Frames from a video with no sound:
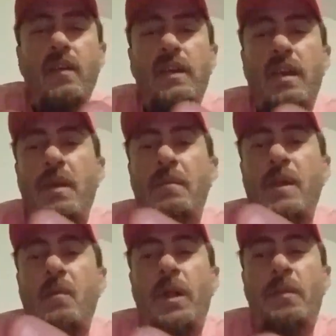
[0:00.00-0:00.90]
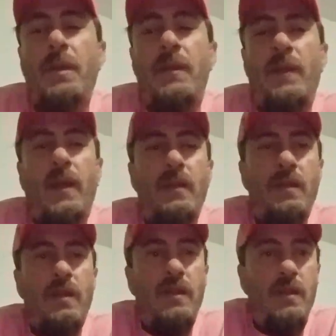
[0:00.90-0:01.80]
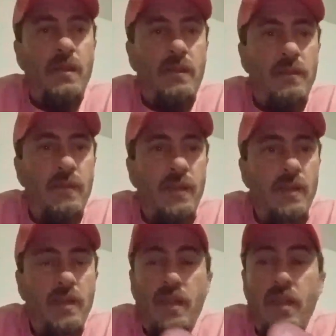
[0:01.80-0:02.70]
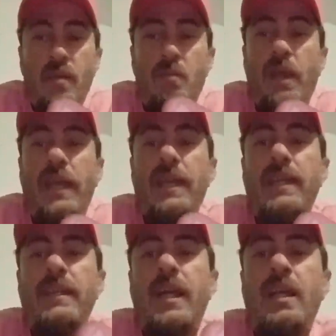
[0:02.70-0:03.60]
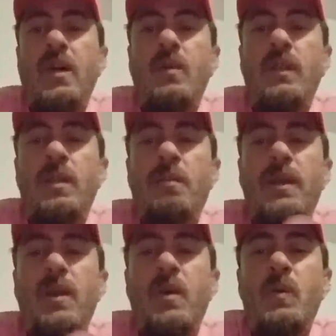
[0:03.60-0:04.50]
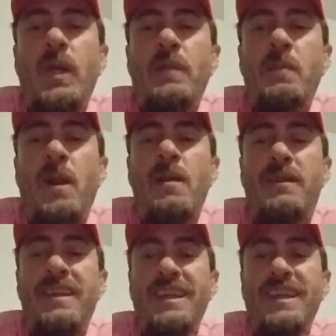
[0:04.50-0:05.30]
Okay, maybe I want to be around. Paint it yellow with a big old red mark.